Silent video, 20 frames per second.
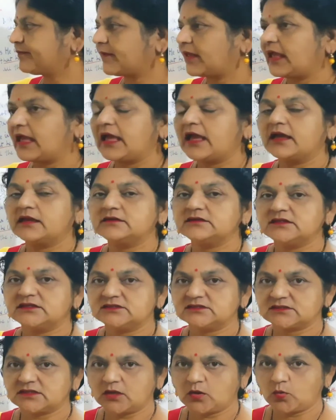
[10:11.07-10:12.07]
Can
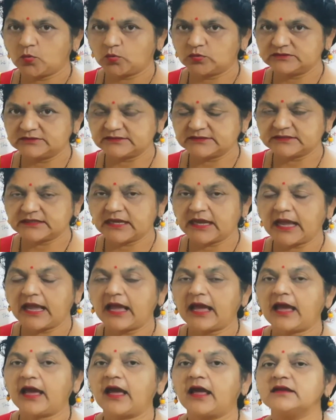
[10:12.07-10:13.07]
is used.
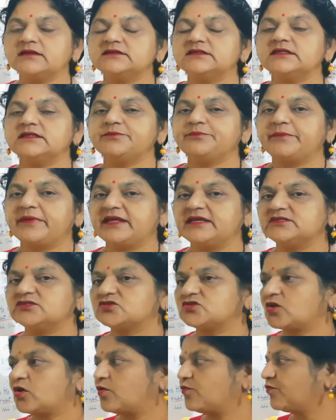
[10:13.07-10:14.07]
And in
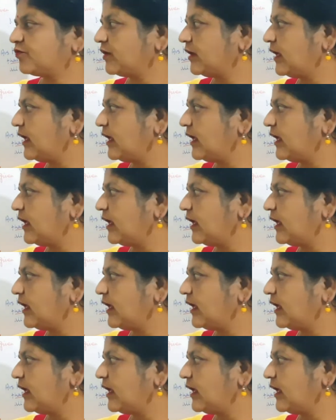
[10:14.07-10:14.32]
place of